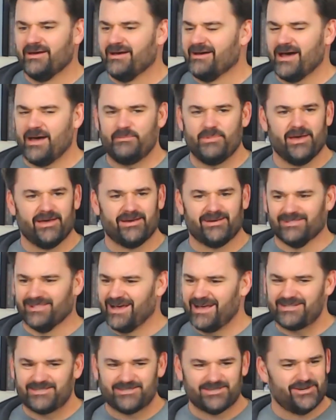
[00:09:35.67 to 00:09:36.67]
I'd be like,
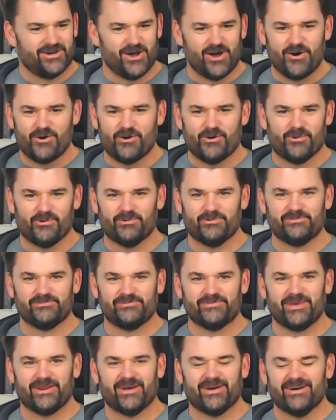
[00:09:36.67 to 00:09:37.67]
let's go,
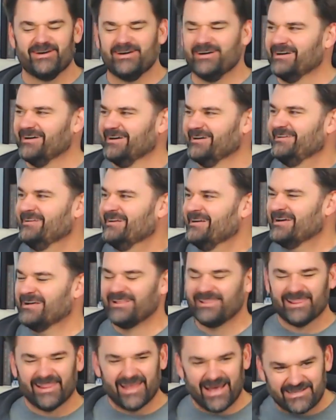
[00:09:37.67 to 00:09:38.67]

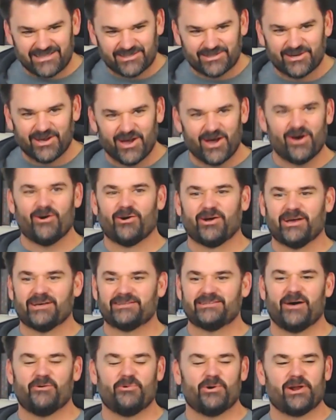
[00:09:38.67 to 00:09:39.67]
let's go, because
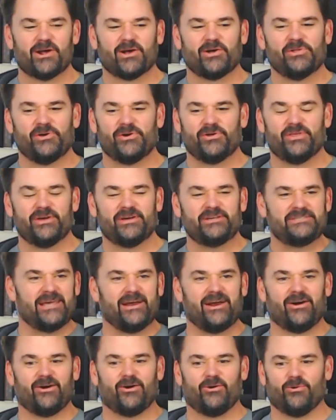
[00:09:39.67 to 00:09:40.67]
I want to clear this
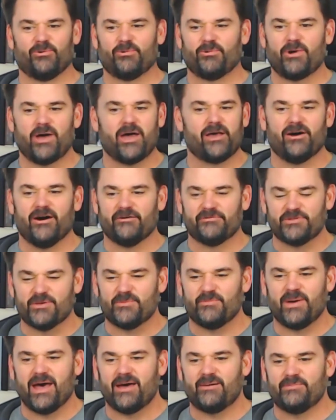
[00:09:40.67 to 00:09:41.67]
air right off the
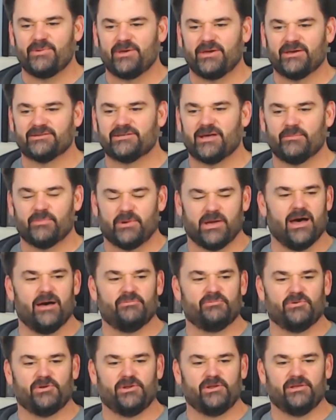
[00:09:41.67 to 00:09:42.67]
bat because I'm
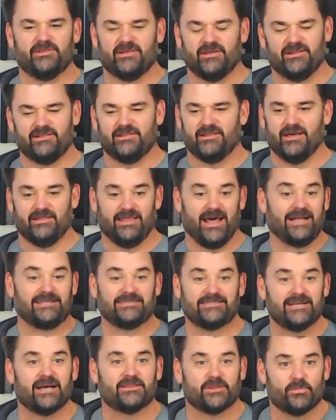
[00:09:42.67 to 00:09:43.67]
confident that that's
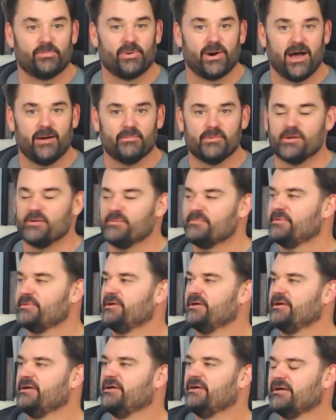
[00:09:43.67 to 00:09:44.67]
not the problem.
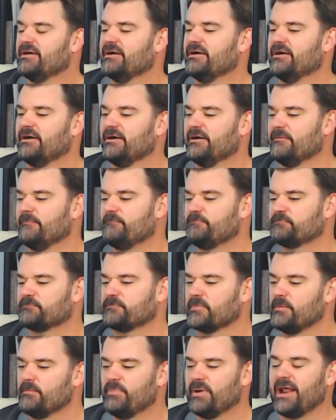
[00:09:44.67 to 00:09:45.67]

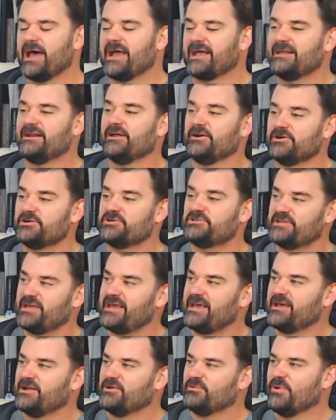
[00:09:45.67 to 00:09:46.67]
But I can
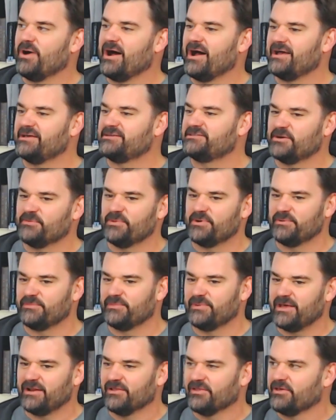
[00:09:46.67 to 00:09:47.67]
understand why someone
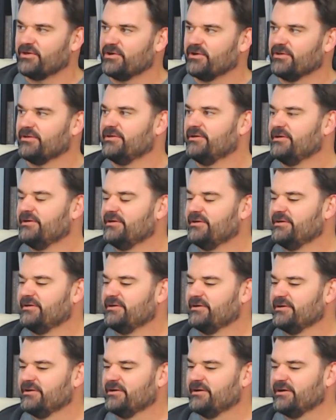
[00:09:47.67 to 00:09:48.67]
get a little
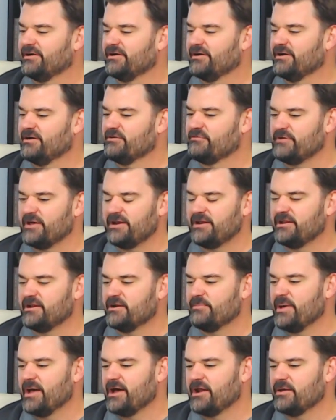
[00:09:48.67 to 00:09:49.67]
offended
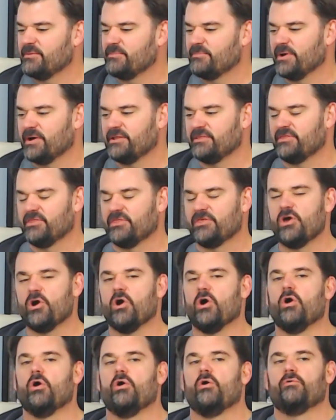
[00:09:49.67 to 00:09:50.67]
about it. But the
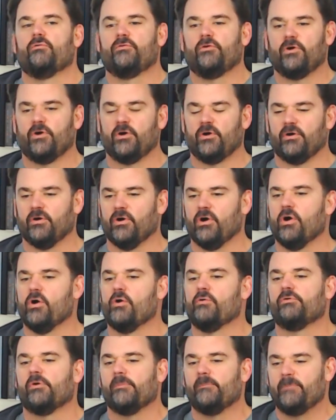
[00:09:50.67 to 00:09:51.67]

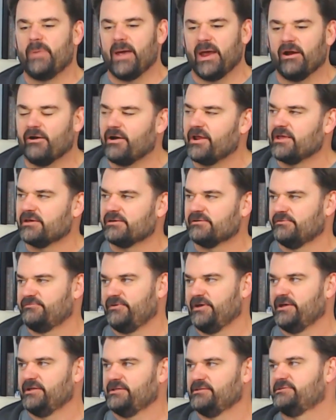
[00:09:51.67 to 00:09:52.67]
overbearing
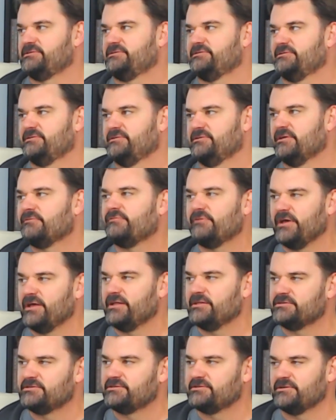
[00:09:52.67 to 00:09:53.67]

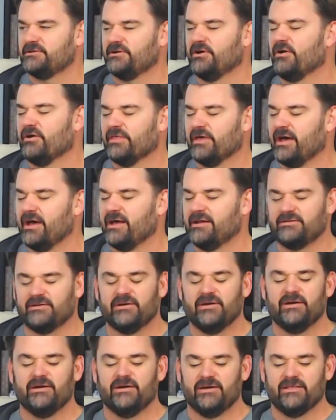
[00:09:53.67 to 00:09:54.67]
defense and all that
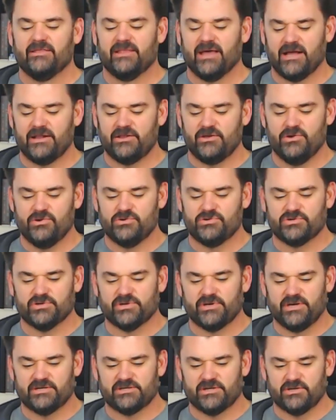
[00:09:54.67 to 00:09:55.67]

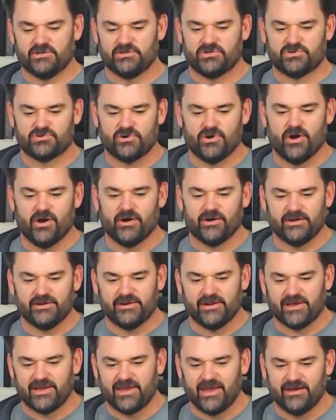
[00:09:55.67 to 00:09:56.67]
usually is a strong
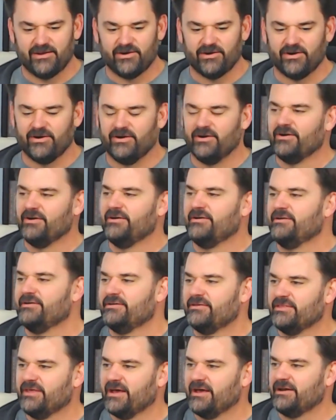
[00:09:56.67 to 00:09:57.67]
indicator
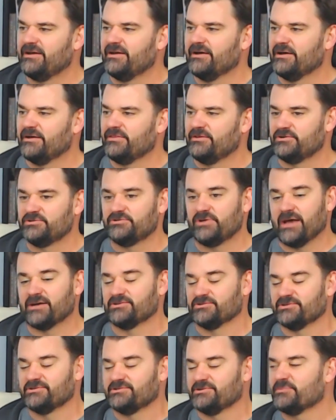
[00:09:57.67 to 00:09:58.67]
that there's
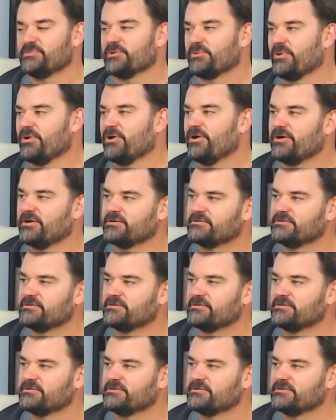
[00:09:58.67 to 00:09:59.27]
actually something wrong.